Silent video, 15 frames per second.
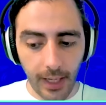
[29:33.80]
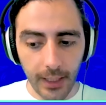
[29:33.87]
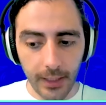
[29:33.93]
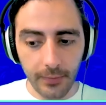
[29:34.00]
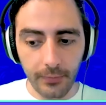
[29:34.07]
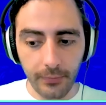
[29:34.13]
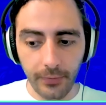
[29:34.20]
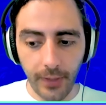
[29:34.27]

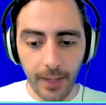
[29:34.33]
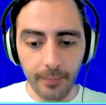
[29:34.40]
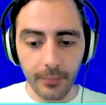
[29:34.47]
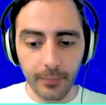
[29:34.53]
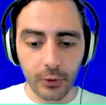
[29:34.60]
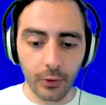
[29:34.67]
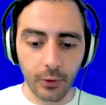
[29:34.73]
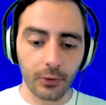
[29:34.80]
I've I'm
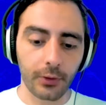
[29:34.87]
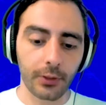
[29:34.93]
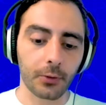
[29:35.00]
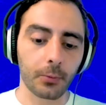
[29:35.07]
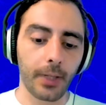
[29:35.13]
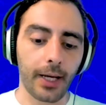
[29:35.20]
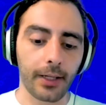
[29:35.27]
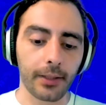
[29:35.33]
circling
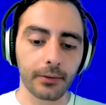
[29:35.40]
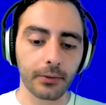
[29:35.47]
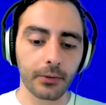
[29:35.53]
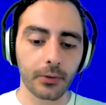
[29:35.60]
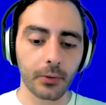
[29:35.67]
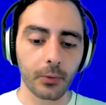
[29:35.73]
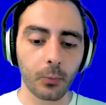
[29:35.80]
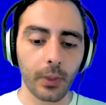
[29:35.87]

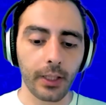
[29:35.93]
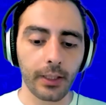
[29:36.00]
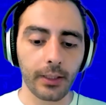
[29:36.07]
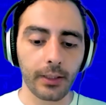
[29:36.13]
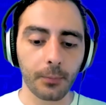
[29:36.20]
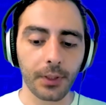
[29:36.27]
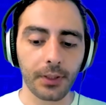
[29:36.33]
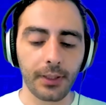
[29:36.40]
around what
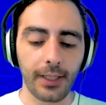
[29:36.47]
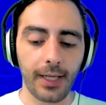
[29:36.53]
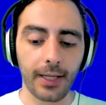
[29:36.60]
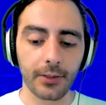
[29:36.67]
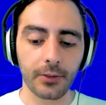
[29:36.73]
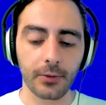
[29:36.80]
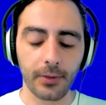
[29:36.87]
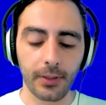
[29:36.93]
what the
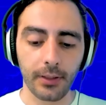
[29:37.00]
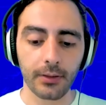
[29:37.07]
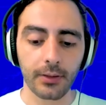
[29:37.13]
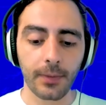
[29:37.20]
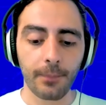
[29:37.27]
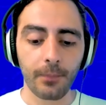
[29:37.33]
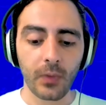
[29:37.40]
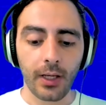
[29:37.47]
answer is
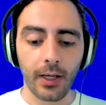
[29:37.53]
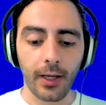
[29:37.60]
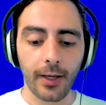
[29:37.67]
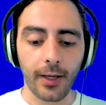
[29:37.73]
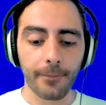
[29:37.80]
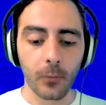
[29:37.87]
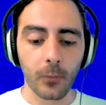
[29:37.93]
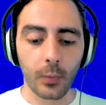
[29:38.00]

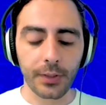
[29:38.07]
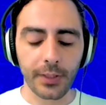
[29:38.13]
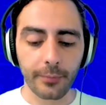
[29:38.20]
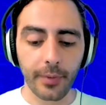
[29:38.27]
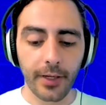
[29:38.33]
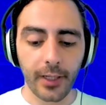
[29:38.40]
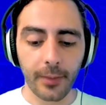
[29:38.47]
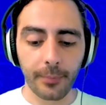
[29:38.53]
um, which I've
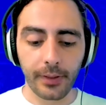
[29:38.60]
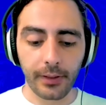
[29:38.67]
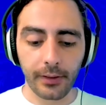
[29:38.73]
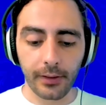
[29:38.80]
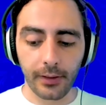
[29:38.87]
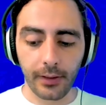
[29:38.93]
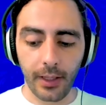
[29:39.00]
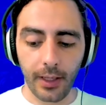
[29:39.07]
brought up
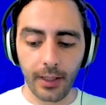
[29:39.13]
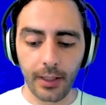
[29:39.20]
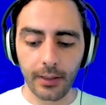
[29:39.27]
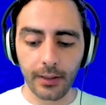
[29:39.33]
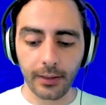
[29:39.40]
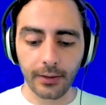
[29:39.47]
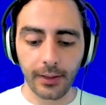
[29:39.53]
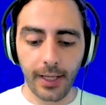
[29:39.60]
in uh, in
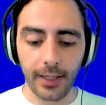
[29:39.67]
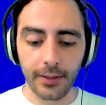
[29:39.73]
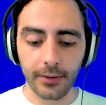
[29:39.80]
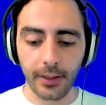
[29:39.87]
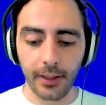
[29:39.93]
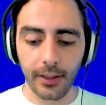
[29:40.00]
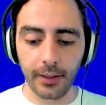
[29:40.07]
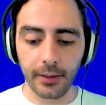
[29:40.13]
like the last
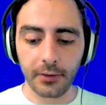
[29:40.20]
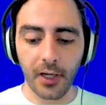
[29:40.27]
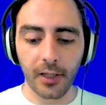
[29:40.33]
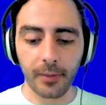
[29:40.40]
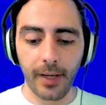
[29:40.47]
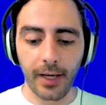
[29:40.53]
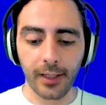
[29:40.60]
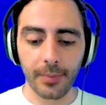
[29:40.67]
uh,
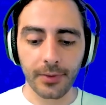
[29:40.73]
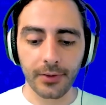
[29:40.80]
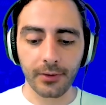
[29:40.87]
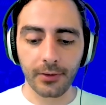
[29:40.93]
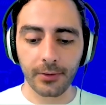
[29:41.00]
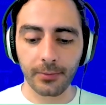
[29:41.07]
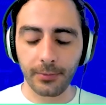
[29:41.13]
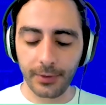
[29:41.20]
John Mack
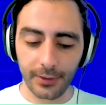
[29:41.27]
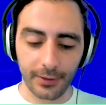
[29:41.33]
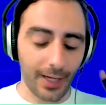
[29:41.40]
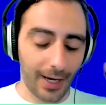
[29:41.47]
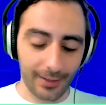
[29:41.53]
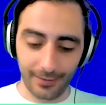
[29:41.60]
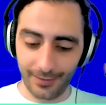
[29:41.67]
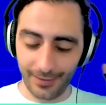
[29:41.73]
episode, which
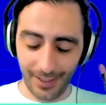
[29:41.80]
I